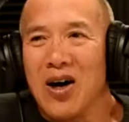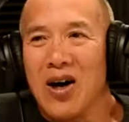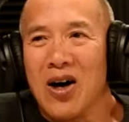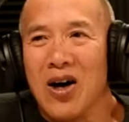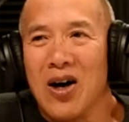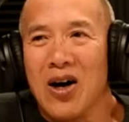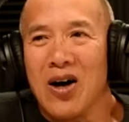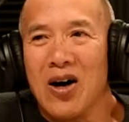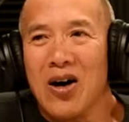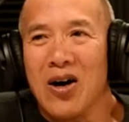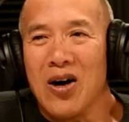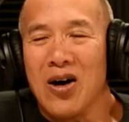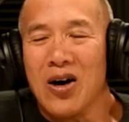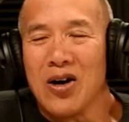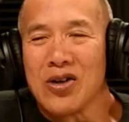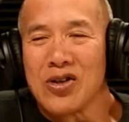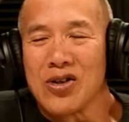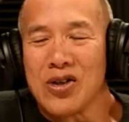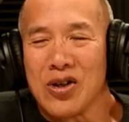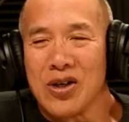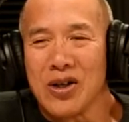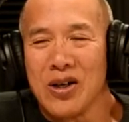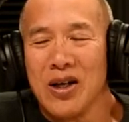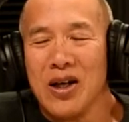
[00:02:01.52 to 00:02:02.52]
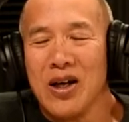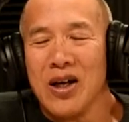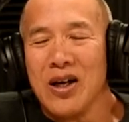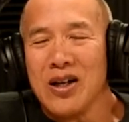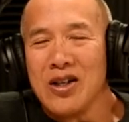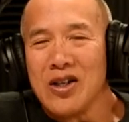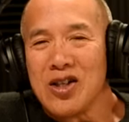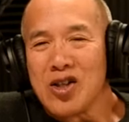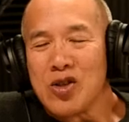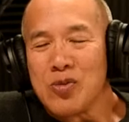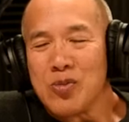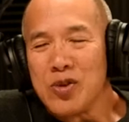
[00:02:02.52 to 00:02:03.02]
Oh,
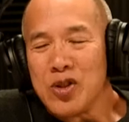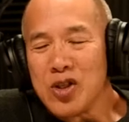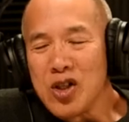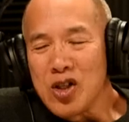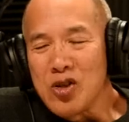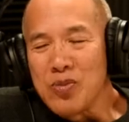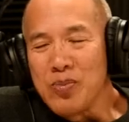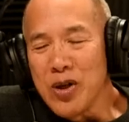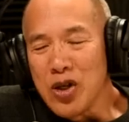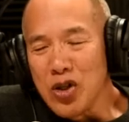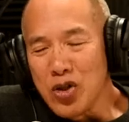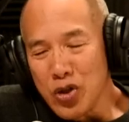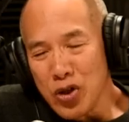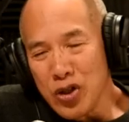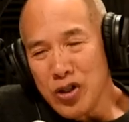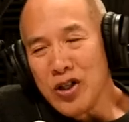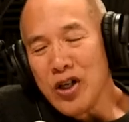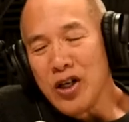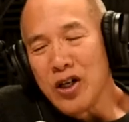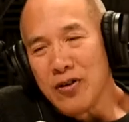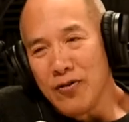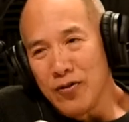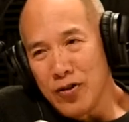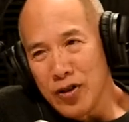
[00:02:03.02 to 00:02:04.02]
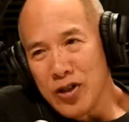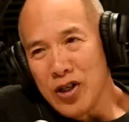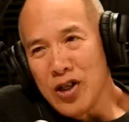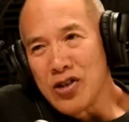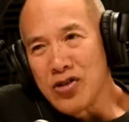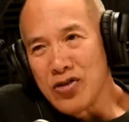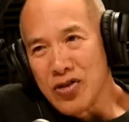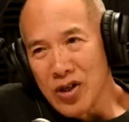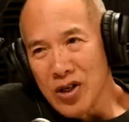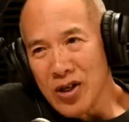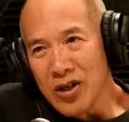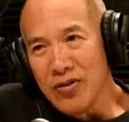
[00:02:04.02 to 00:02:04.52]
just just make sure you take it for a
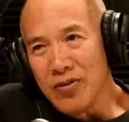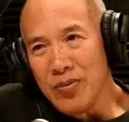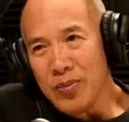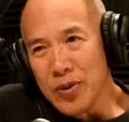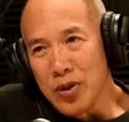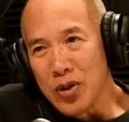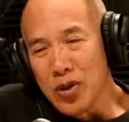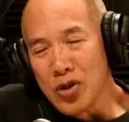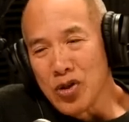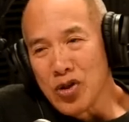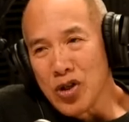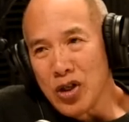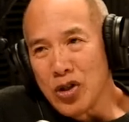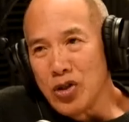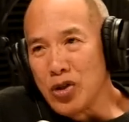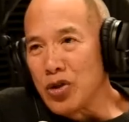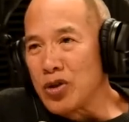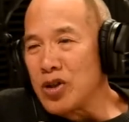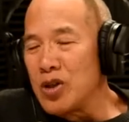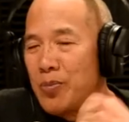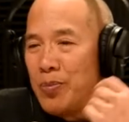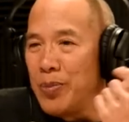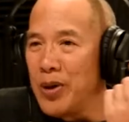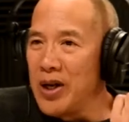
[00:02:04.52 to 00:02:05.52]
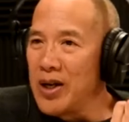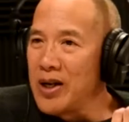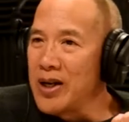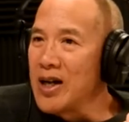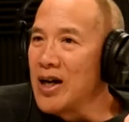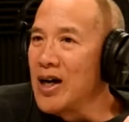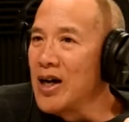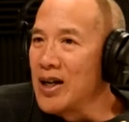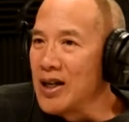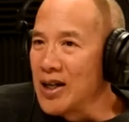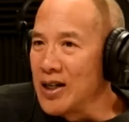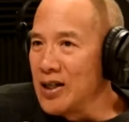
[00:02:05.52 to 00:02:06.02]
test drive because oh. I took the
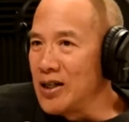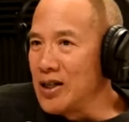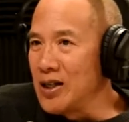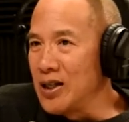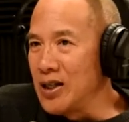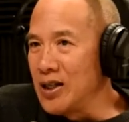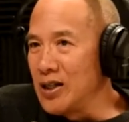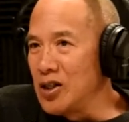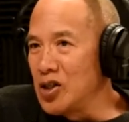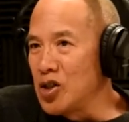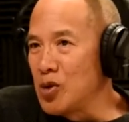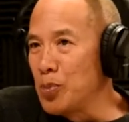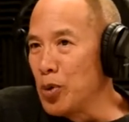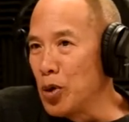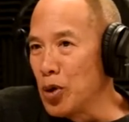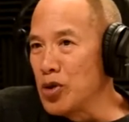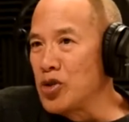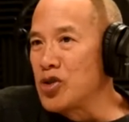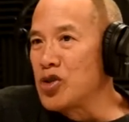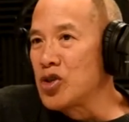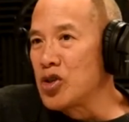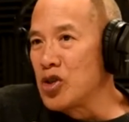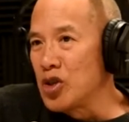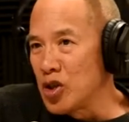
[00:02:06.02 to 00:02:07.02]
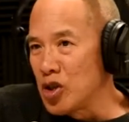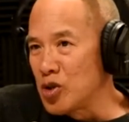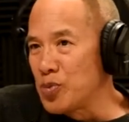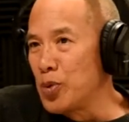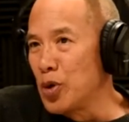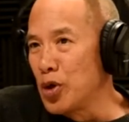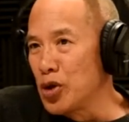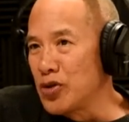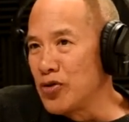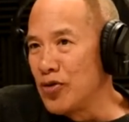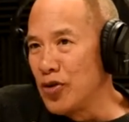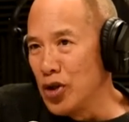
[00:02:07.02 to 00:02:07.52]
Panigale, the sports yeah.
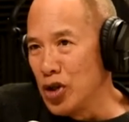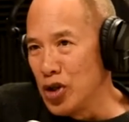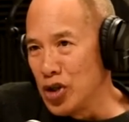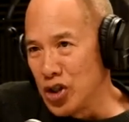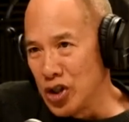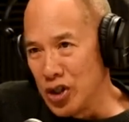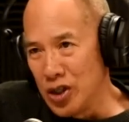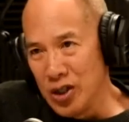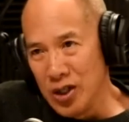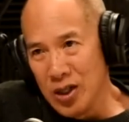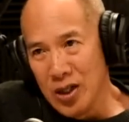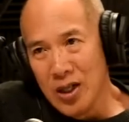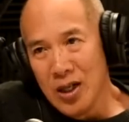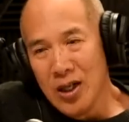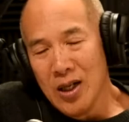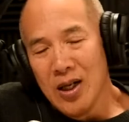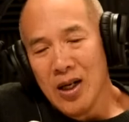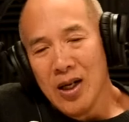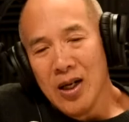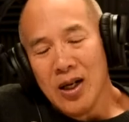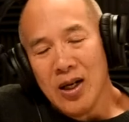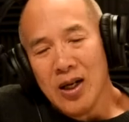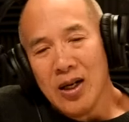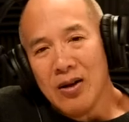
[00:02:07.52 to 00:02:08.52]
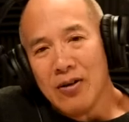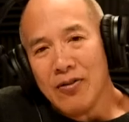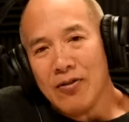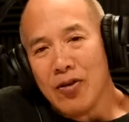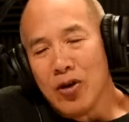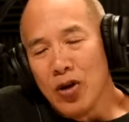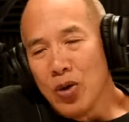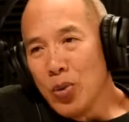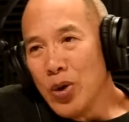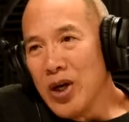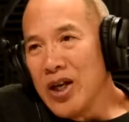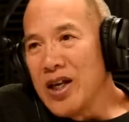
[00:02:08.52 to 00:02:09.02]
sports version. Yeah, yeah, yeah, yeah.
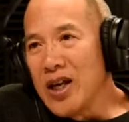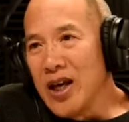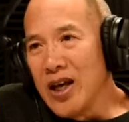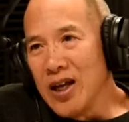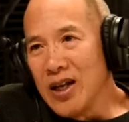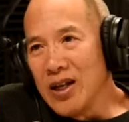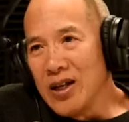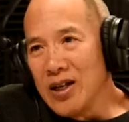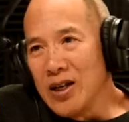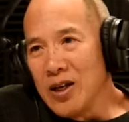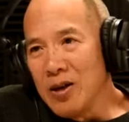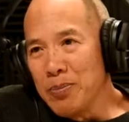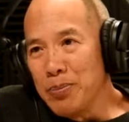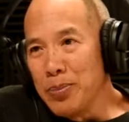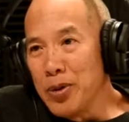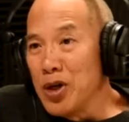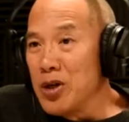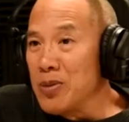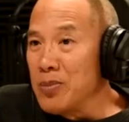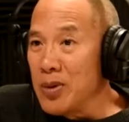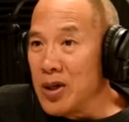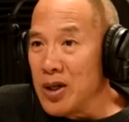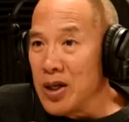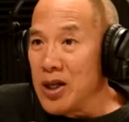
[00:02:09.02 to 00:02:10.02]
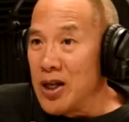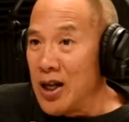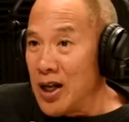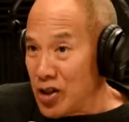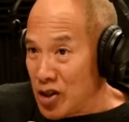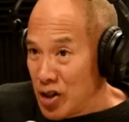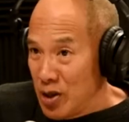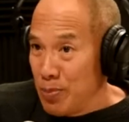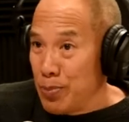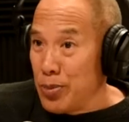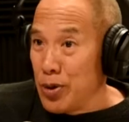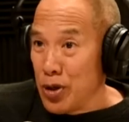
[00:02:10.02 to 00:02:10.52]
For a weekend, and it burnt. It
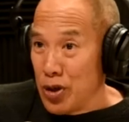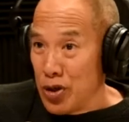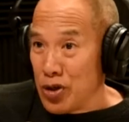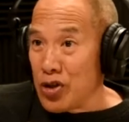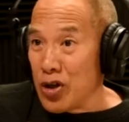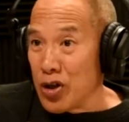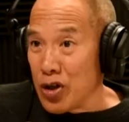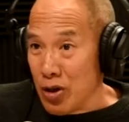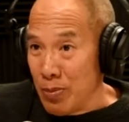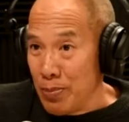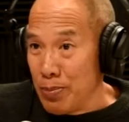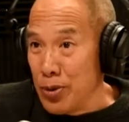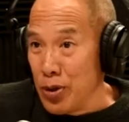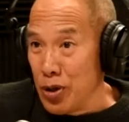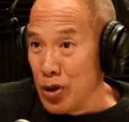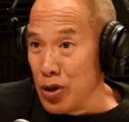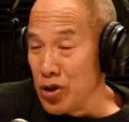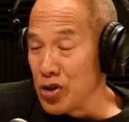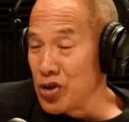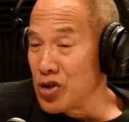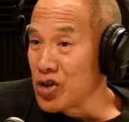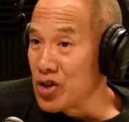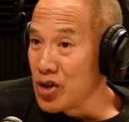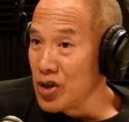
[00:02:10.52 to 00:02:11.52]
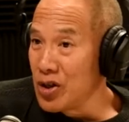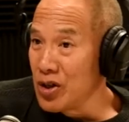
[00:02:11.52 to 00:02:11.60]
actually burnt. I got burnt.